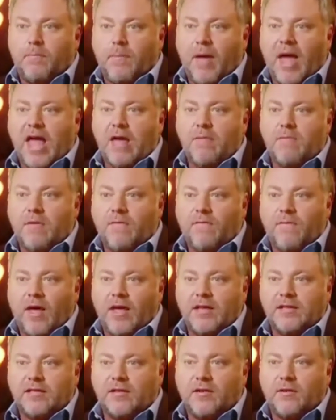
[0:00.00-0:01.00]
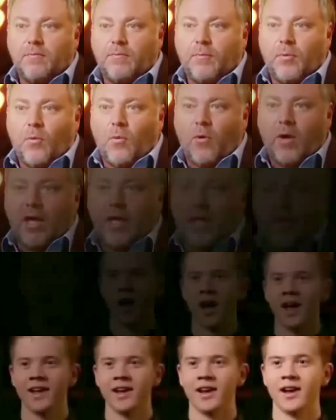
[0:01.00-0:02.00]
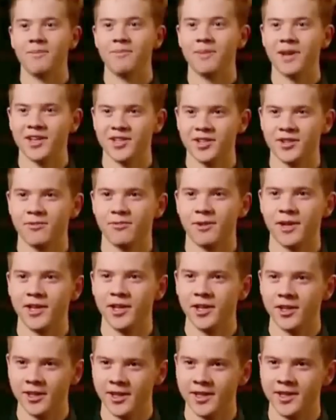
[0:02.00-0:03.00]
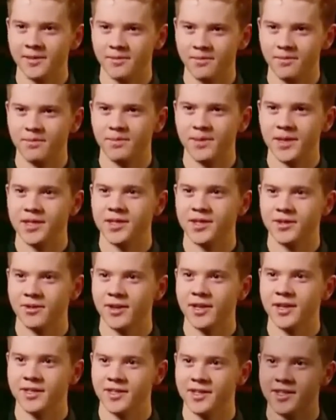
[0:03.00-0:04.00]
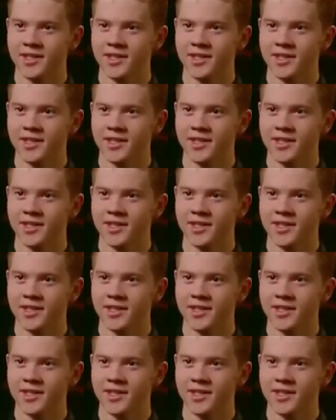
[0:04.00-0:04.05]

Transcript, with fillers: baby faced little boy. I uh, busk regularly in Pitt Street in